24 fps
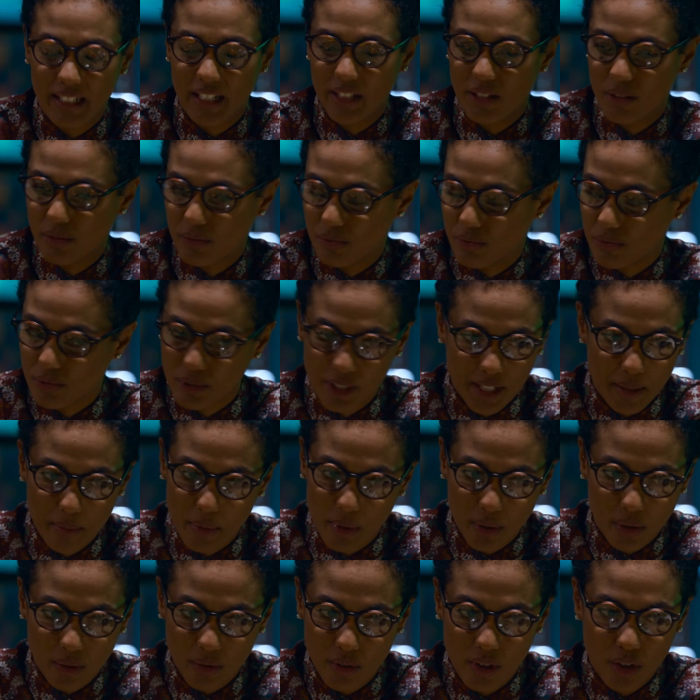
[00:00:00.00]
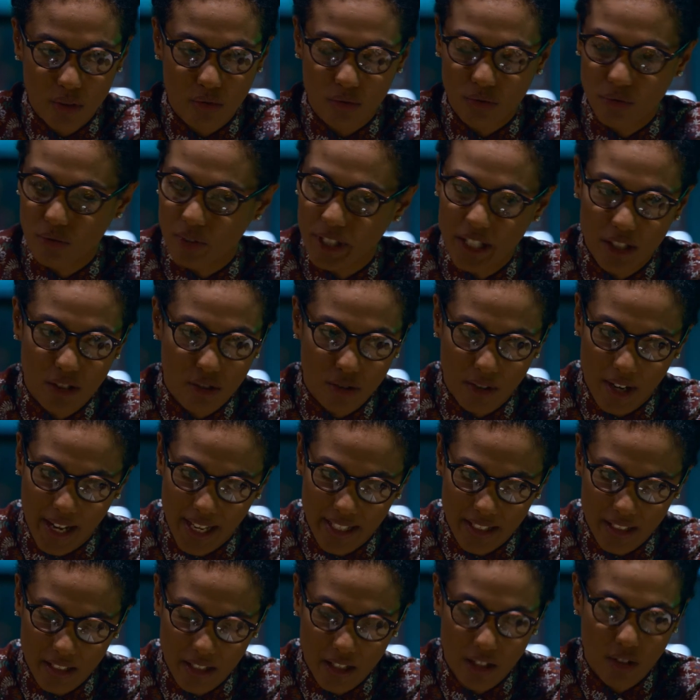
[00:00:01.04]
work are the exact reasons I
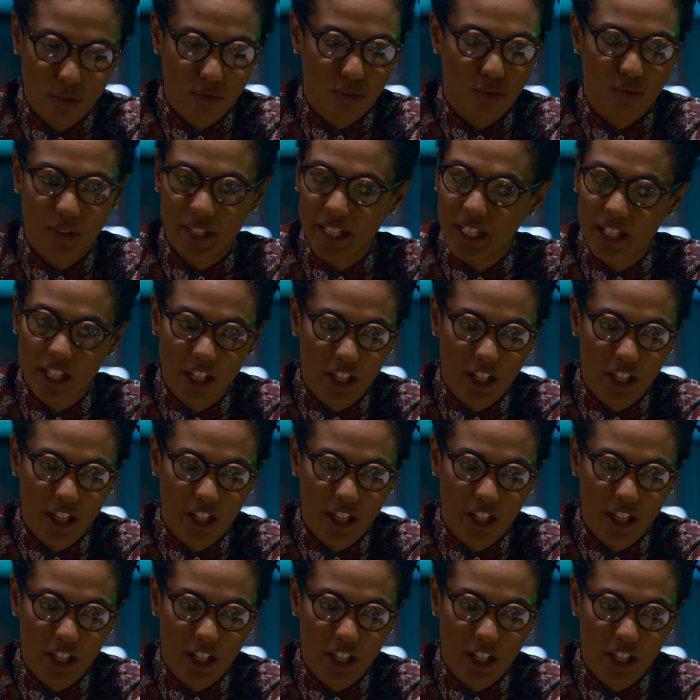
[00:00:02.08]
believe they do